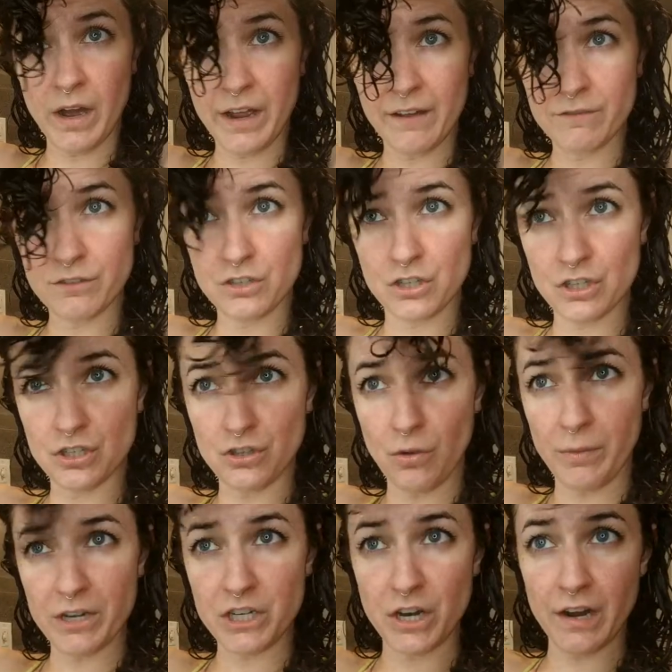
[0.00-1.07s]
I have just so
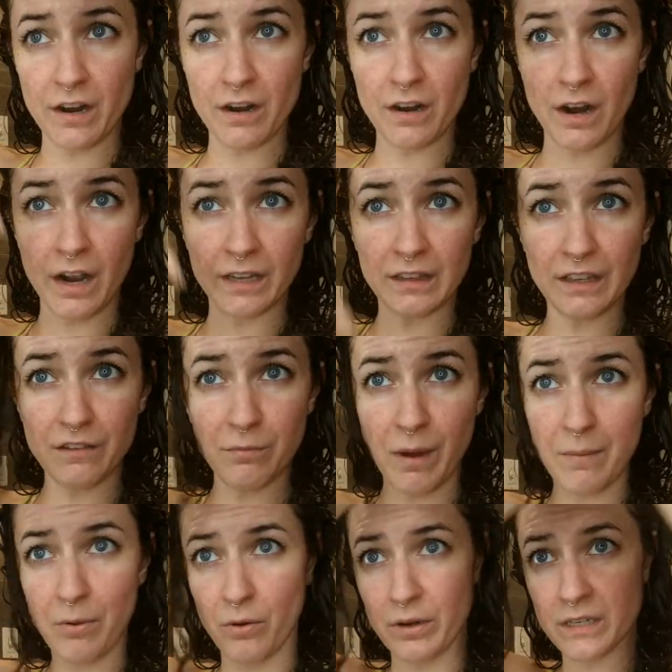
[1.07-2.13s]
much hair. I'd leave
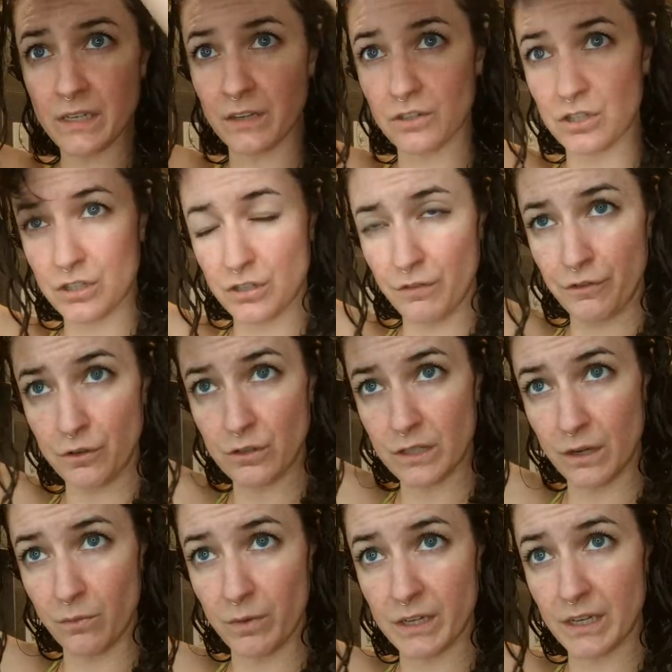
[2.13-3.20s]
my ponytail just to diffuse
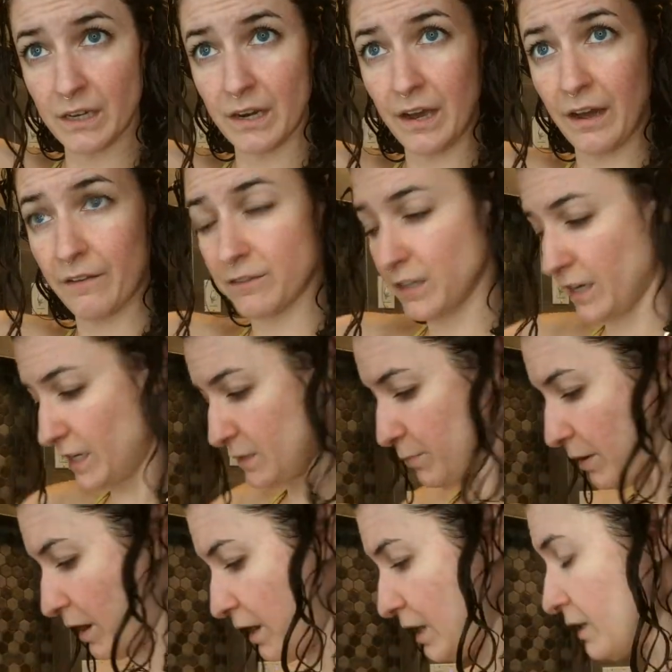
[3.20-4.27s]
it. We didn't have today's
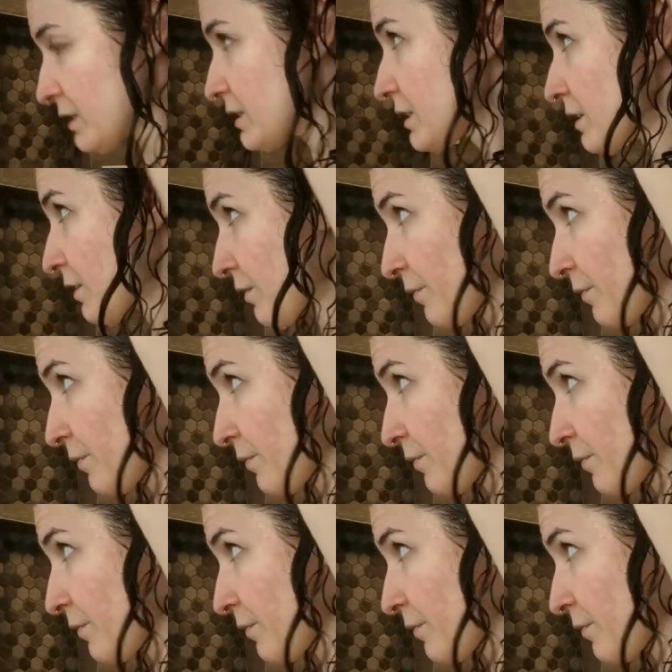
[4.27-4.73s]
products.